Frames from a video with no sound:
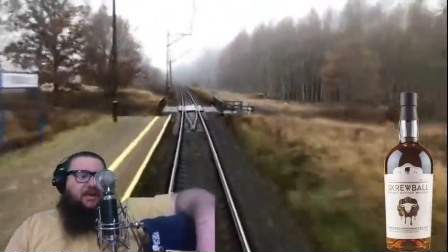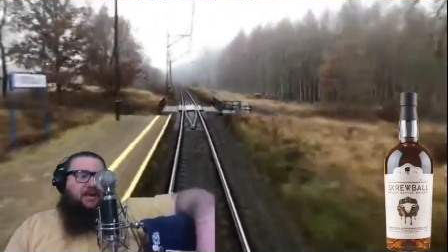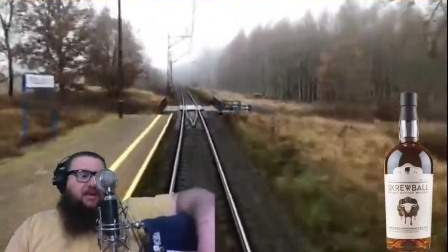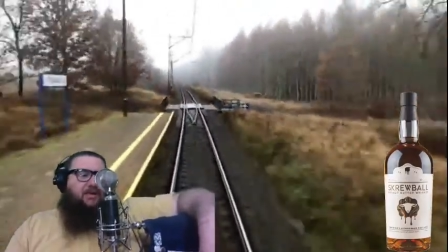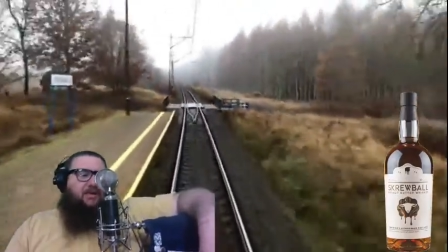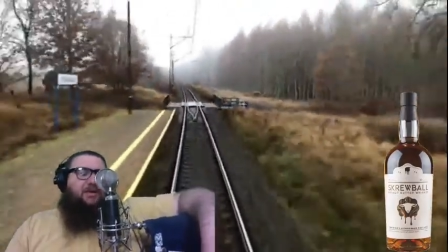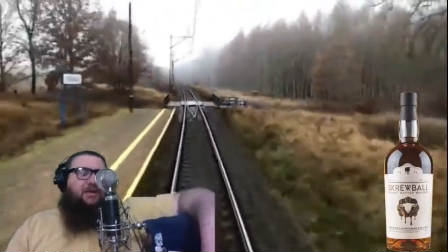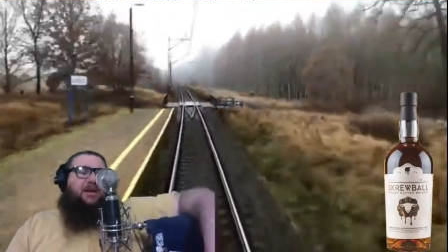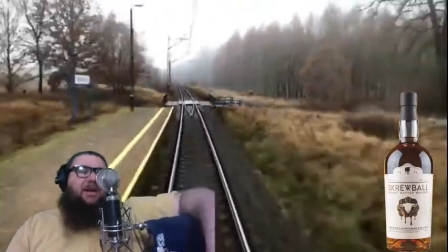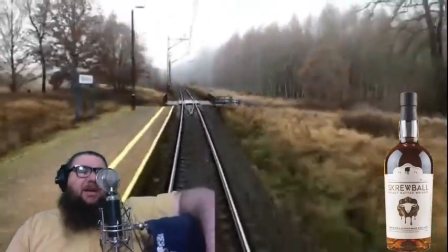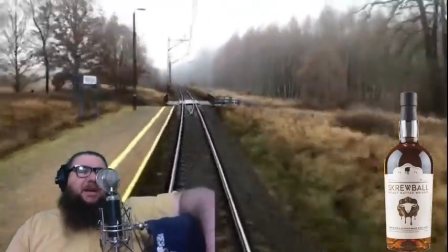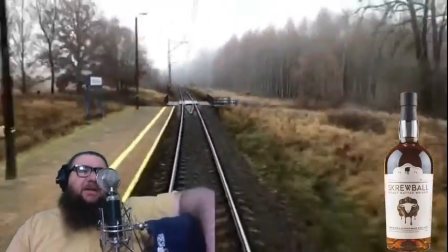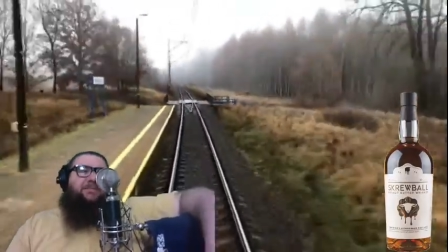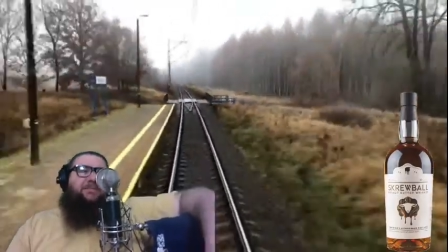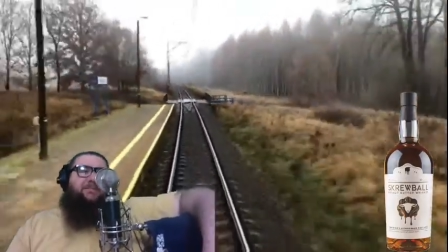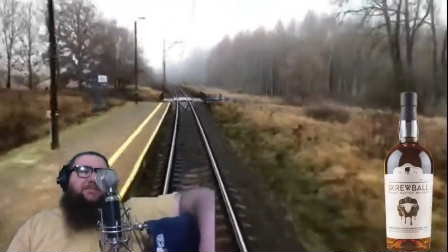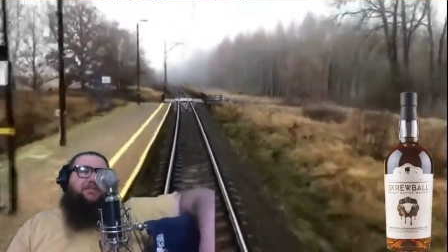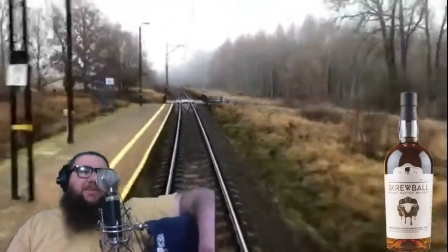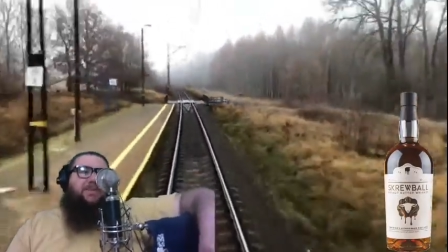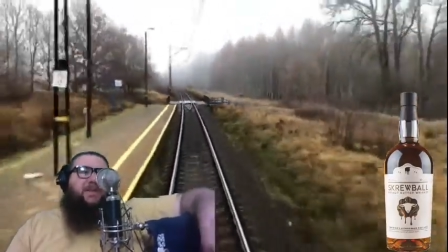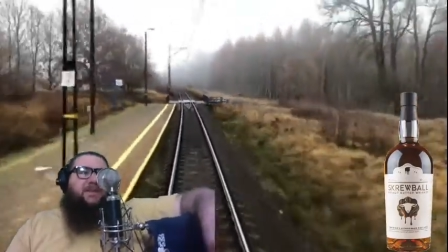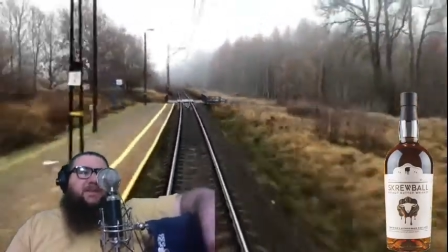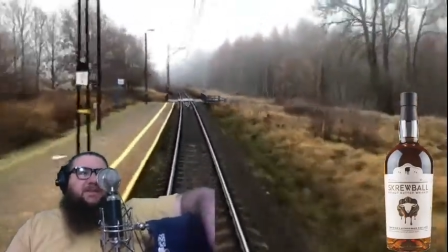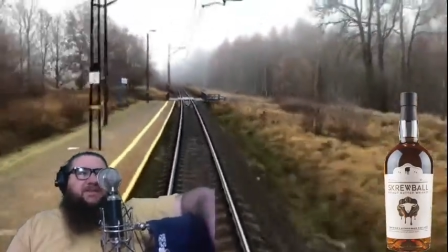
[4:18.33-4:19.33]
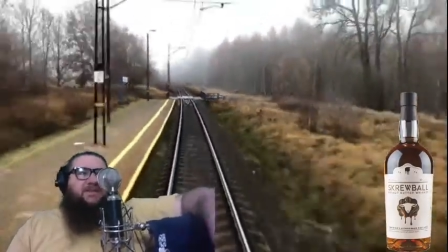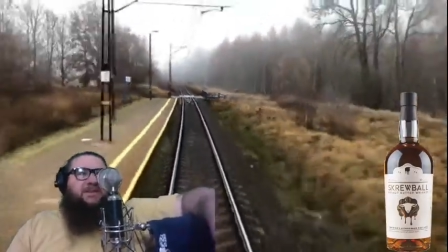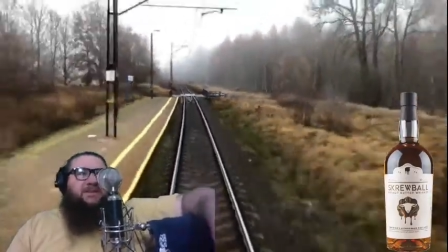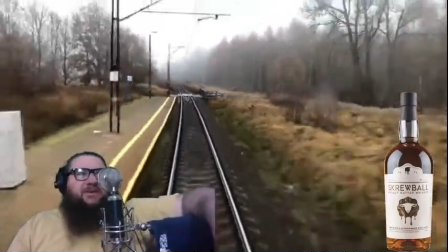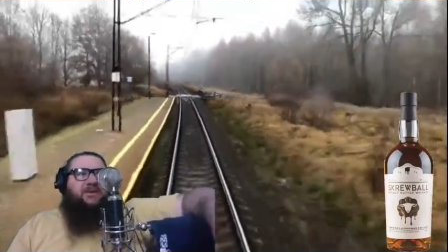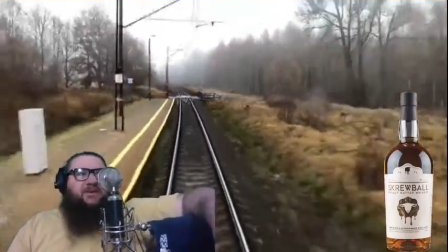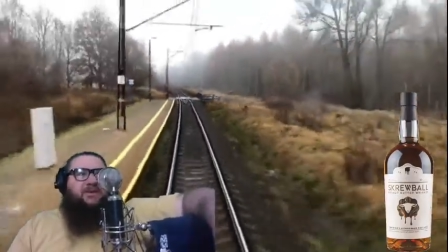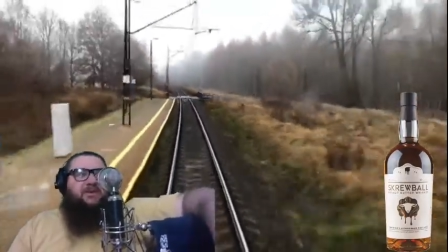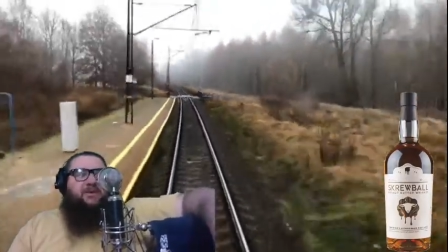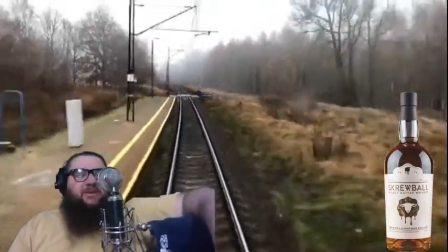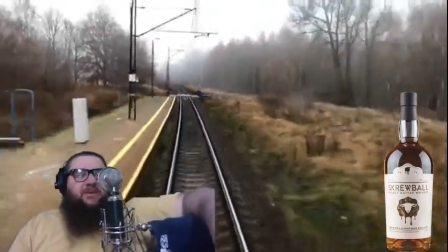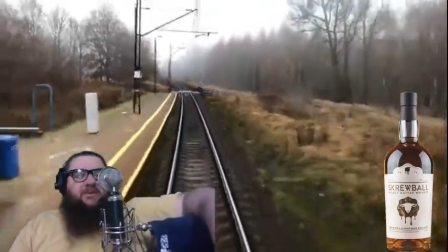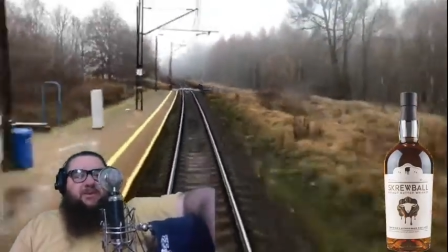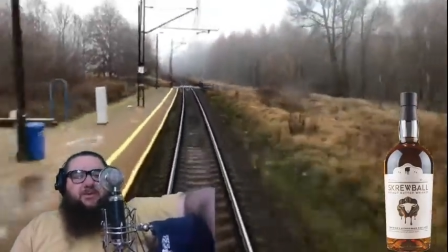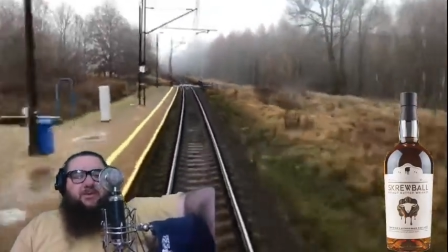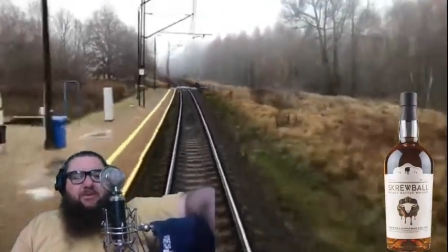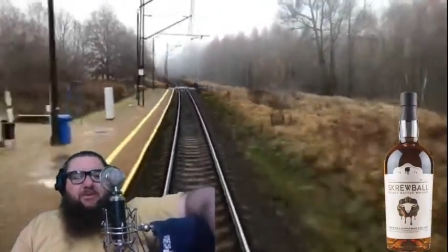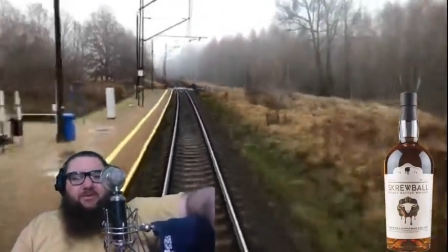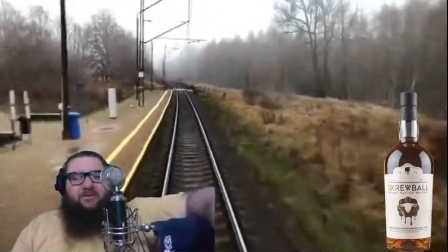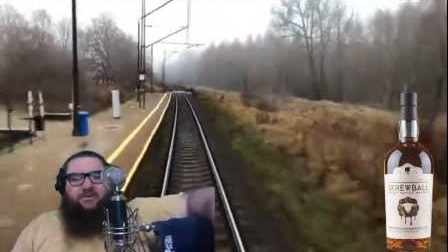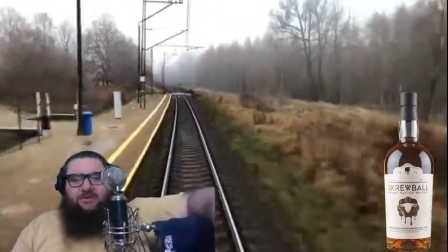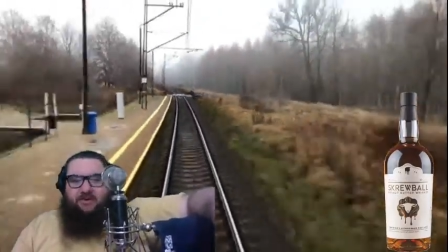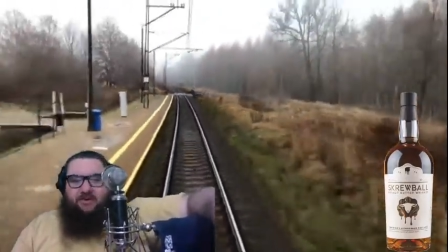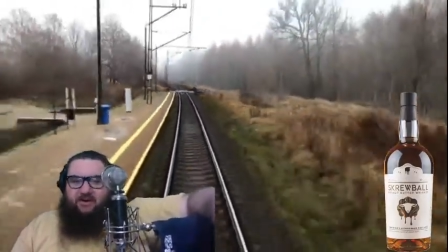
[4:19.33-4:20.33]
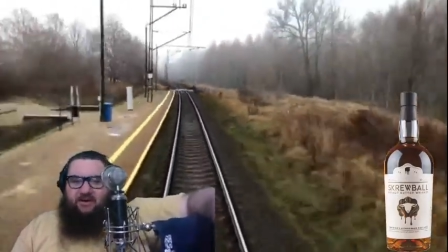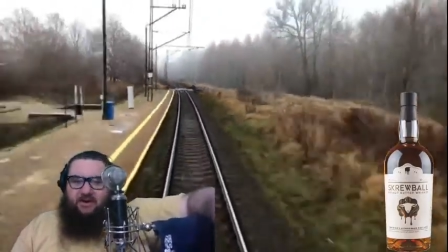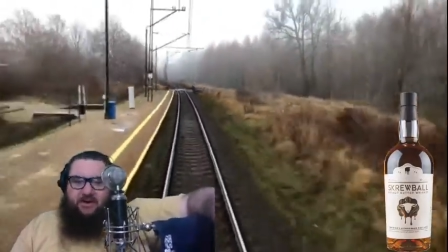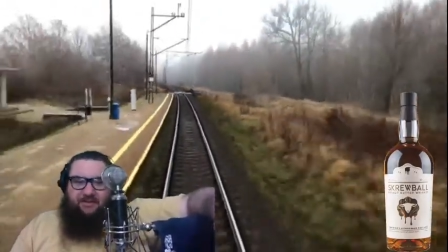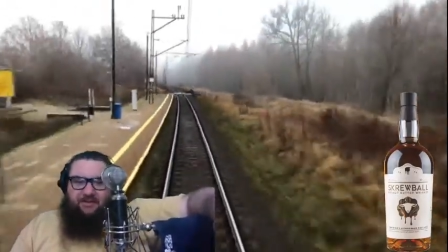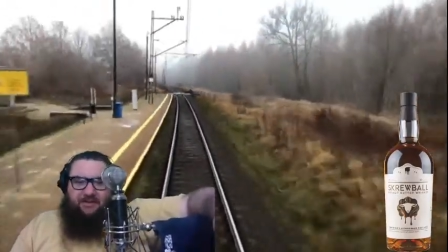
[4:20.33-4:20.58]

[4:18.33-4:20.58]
All right. So sorry